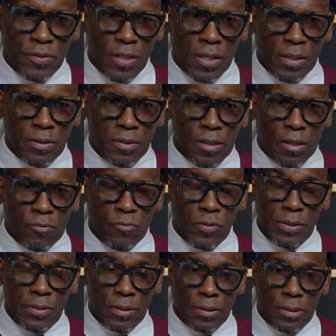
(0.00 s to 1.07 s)
said
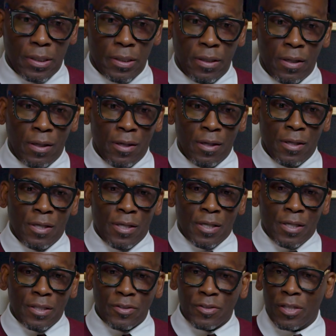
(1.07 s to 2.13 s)
recently,
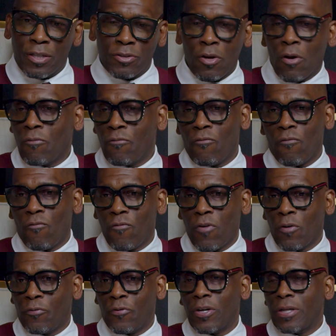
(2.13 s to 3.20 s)
He said, don't
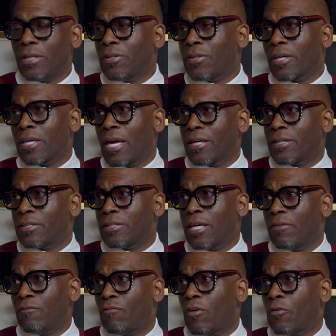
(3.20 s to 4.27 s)
vote for either
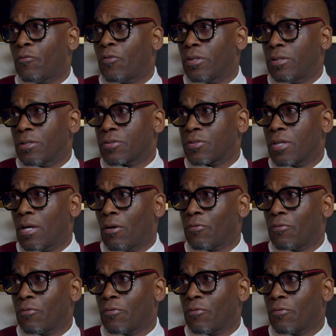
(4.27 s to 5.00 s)
candidate, vote for yourself.